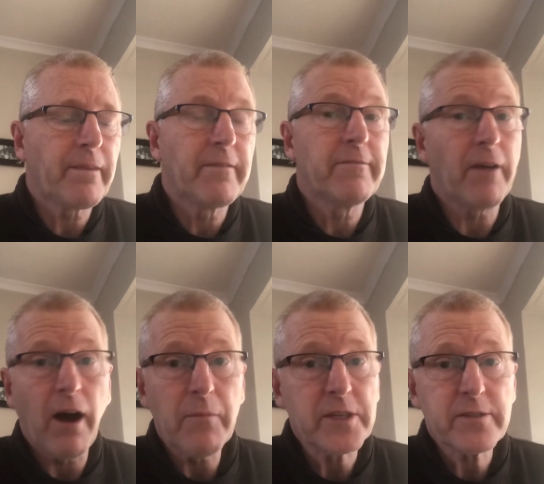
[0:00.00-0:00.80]

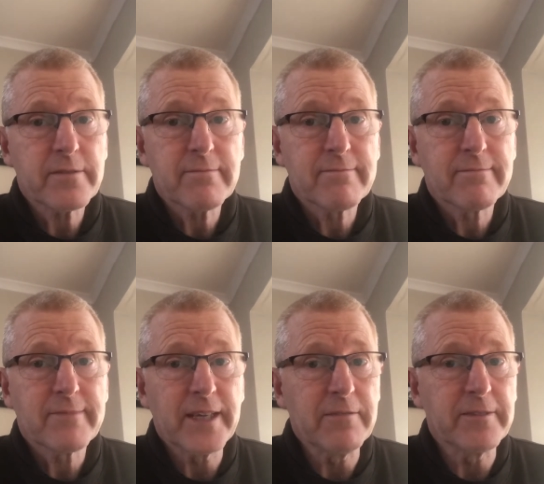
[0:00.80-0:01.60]
farmers
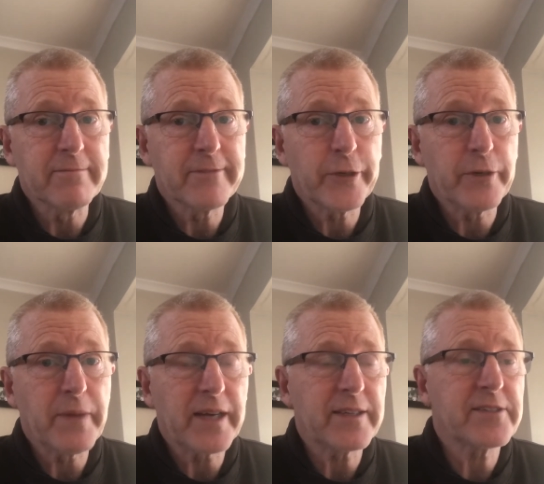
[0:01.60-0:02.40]
even going
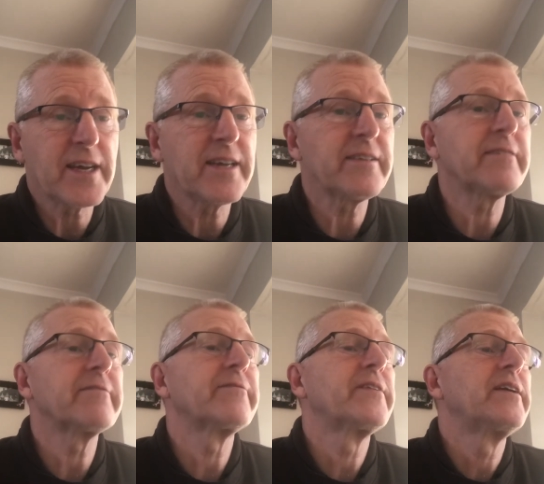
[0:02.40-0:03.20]
back to scything.
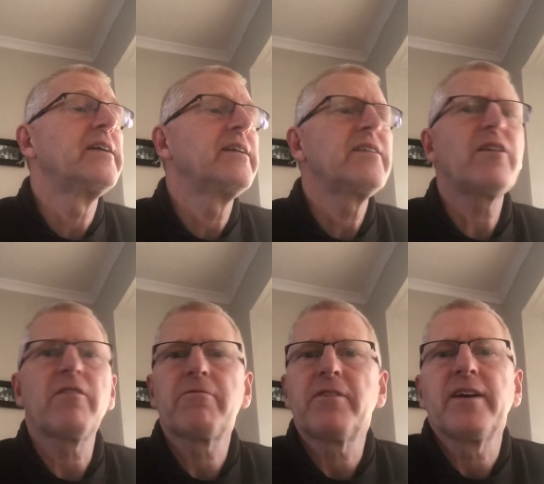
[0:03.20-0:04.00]
Not
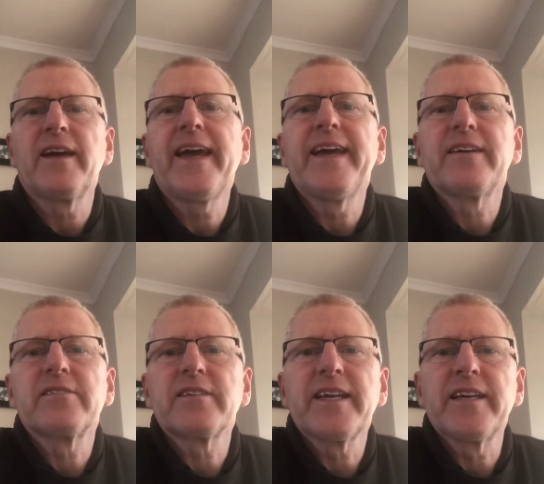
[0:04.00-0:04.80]
for acres
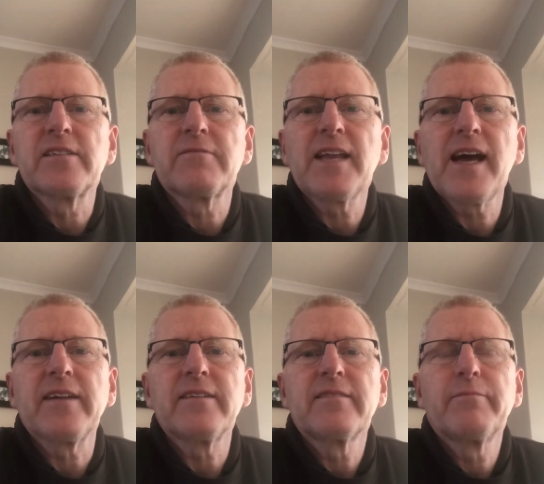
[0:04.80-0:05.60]
and acres of
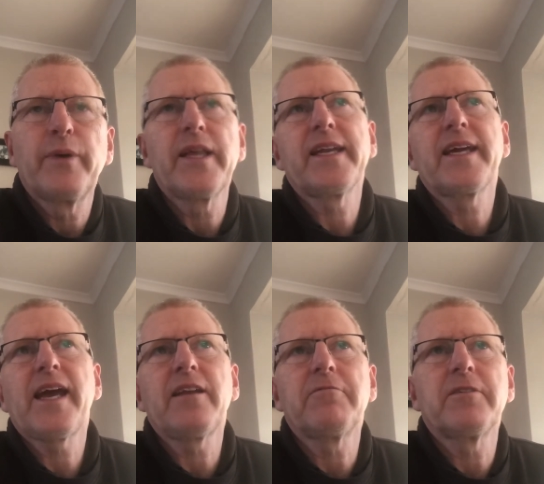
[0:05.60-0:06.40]
land, but then
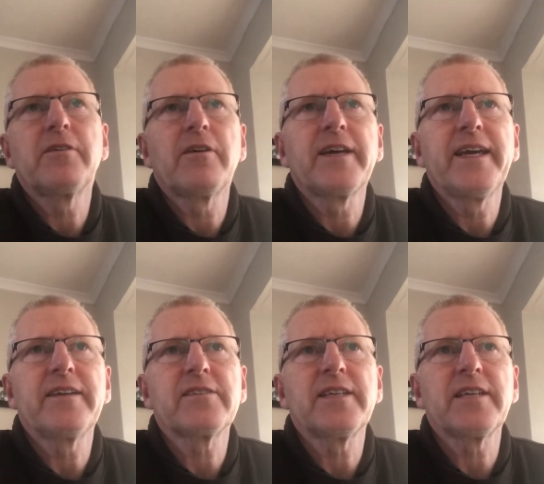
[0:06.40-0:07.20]
again, if you've got
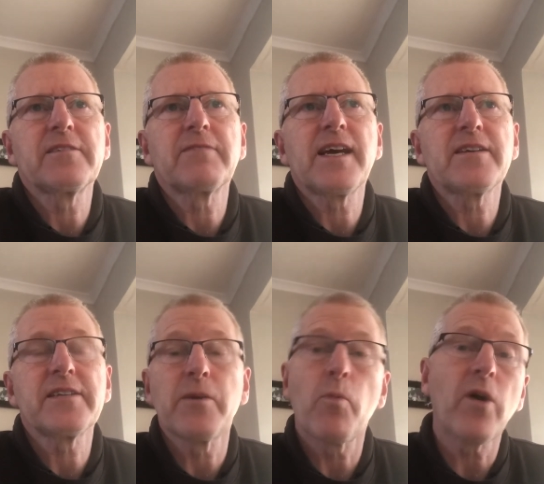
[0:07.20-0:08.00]
acres and acres of land and
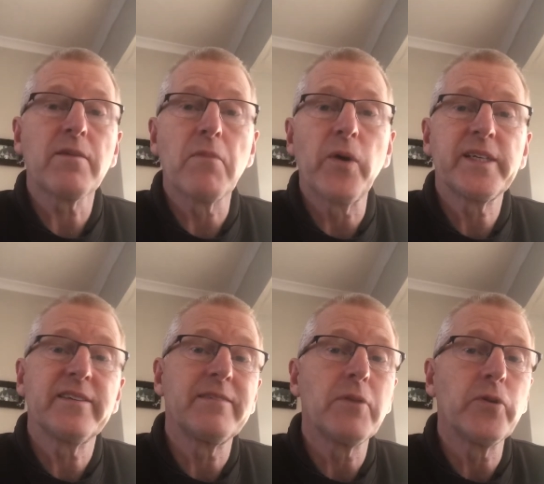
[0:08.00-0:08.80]
you want to mow it in
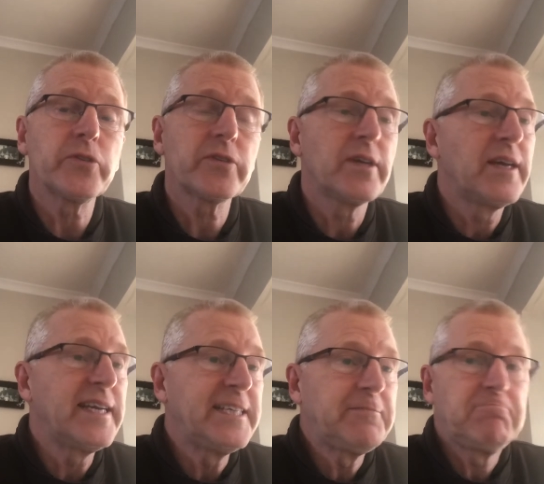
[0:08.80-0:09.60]
the most
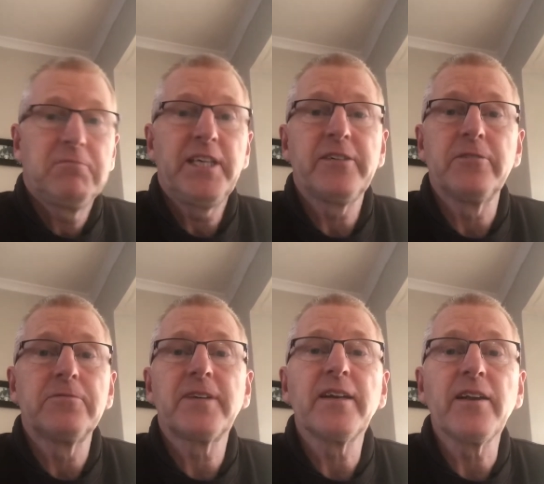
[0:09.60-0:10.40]

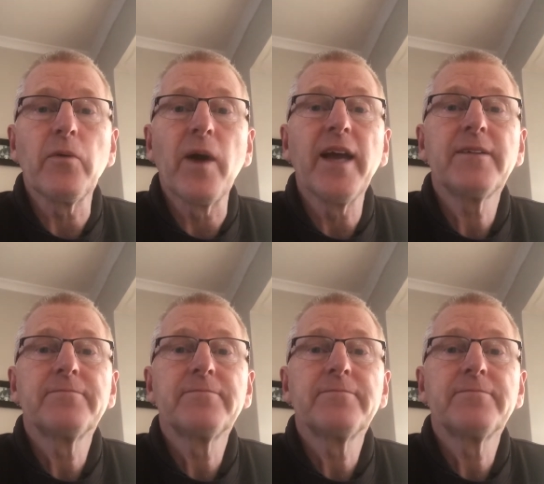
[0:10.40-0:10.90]
eco-friendly way,